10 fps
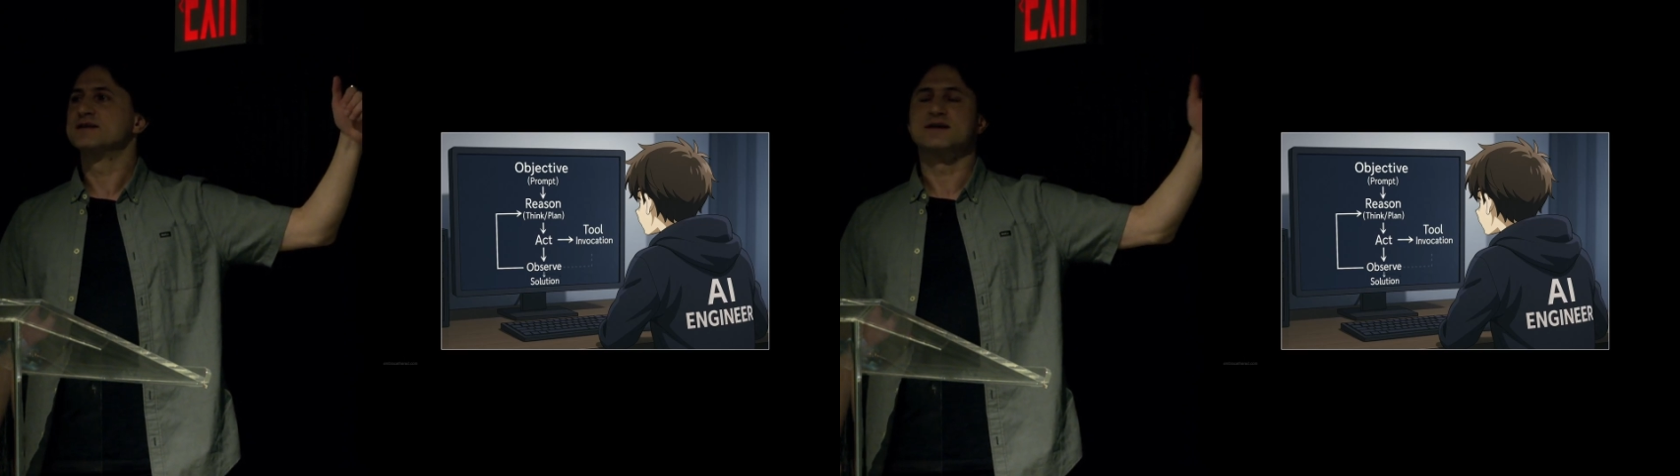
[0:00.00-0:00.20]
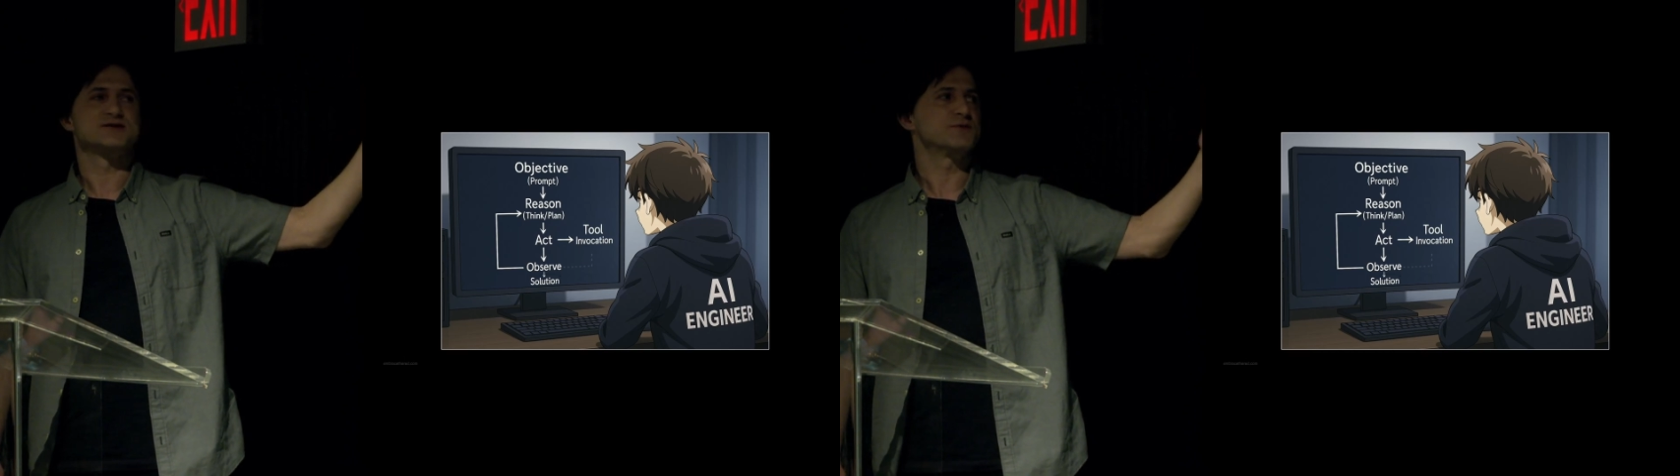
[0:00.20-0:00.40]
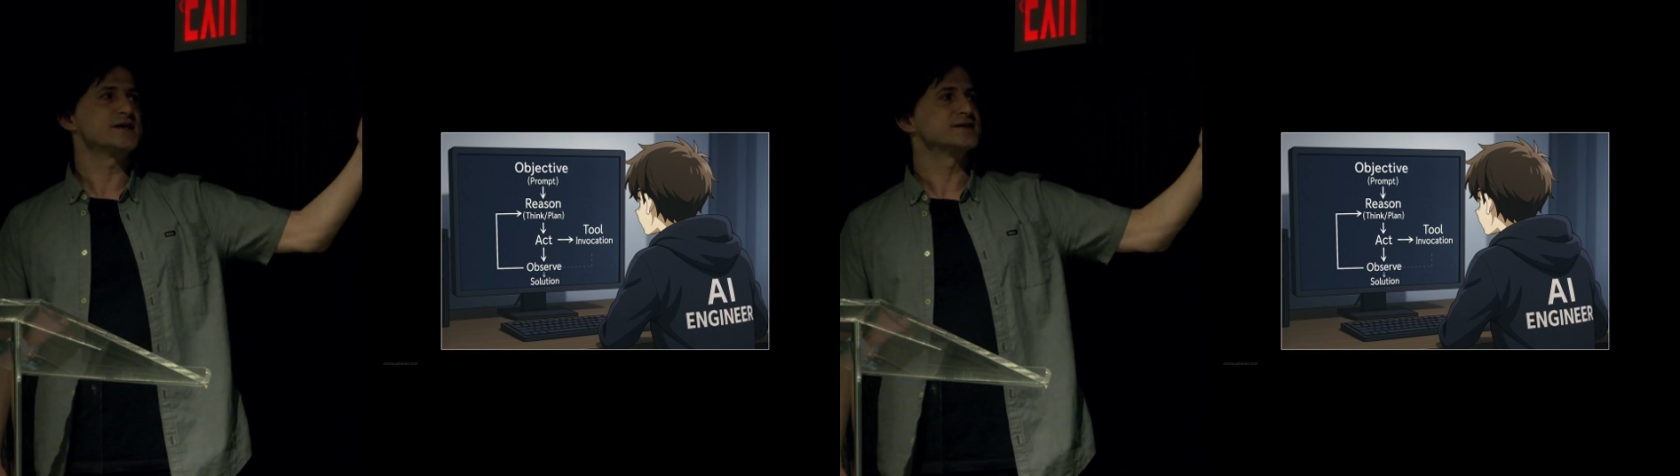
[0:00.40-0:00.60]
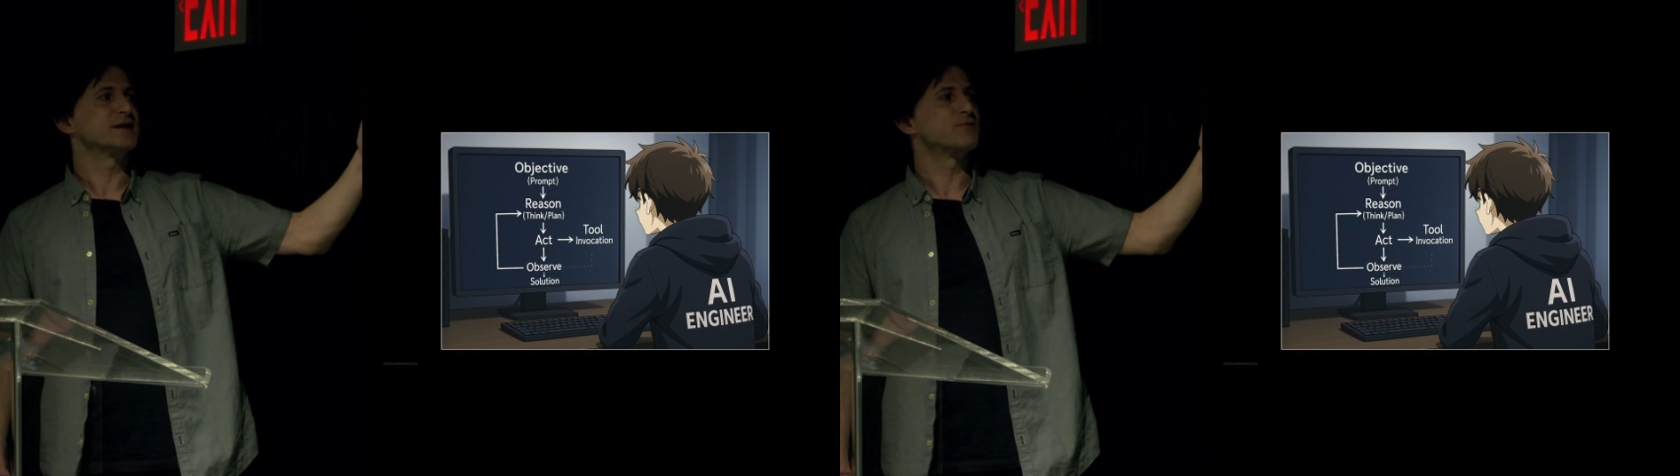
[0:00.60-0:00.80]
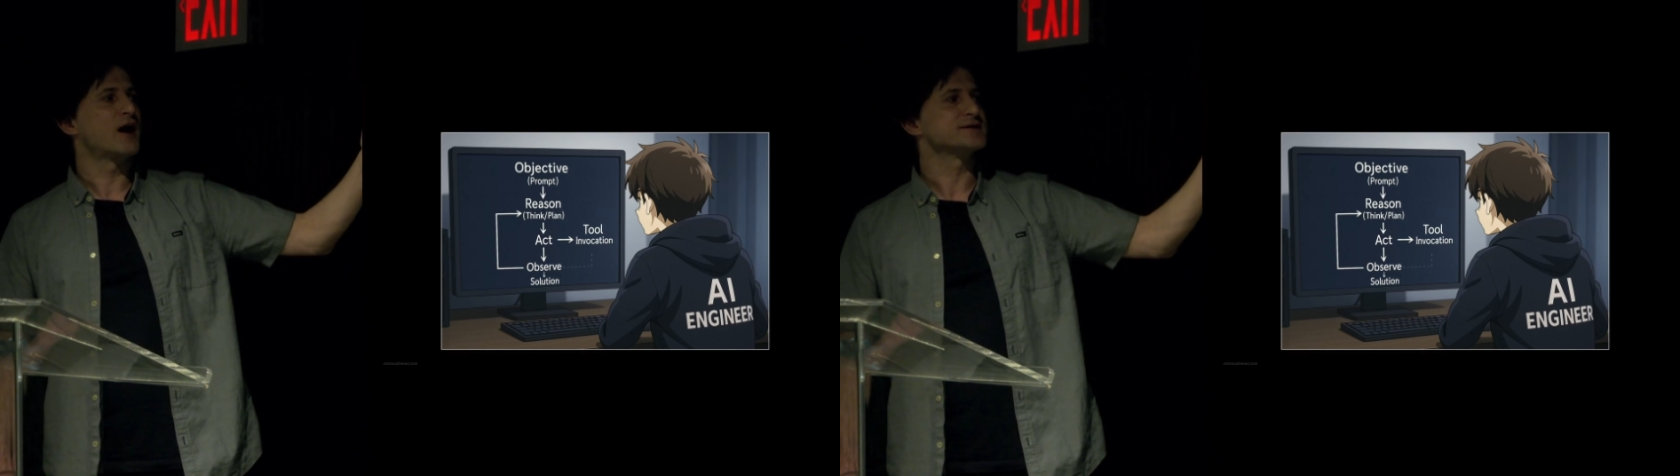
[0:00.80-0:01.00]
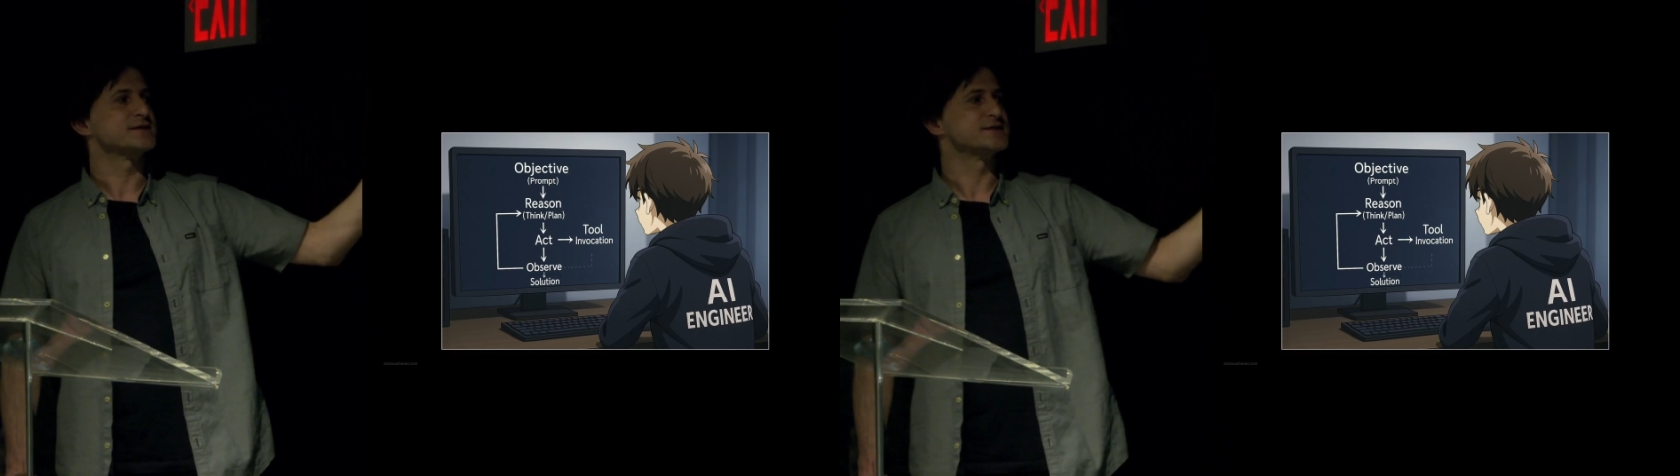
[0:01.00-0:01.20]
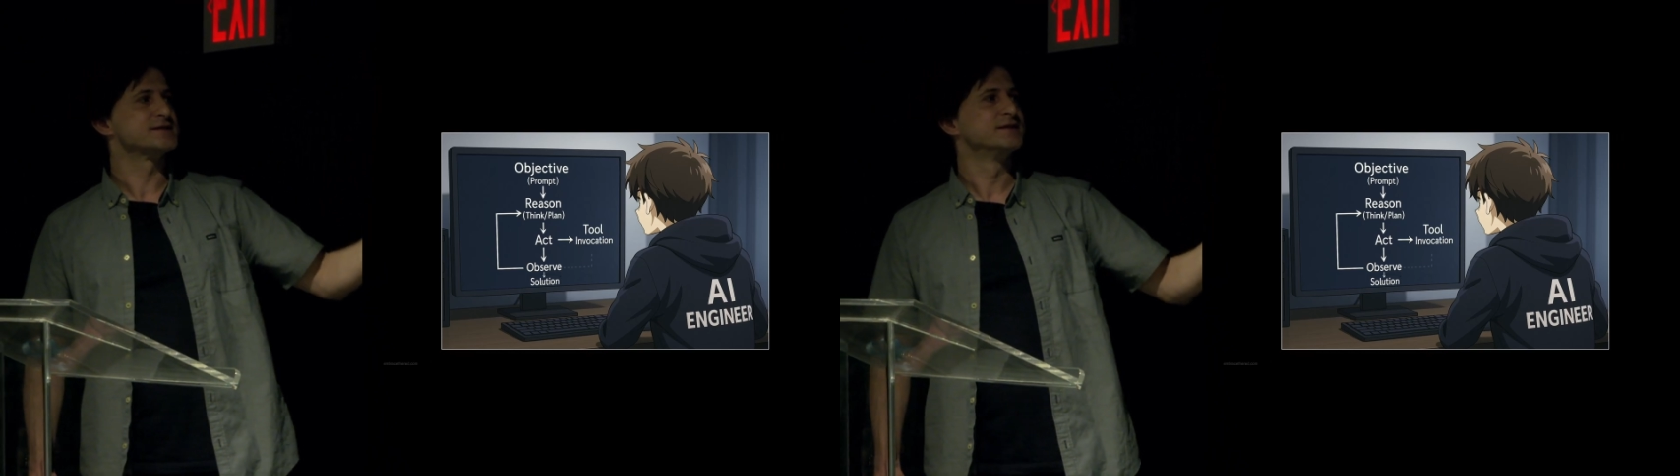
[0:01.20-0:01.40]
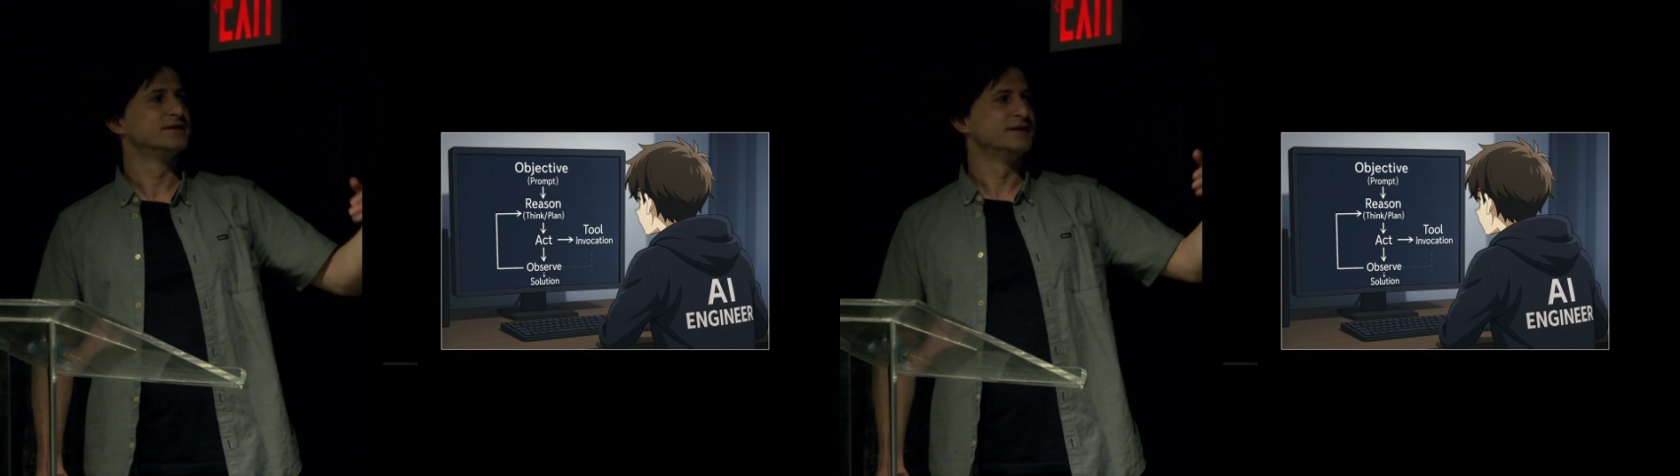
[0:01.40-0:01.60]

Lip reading: Then there's a reasoning process,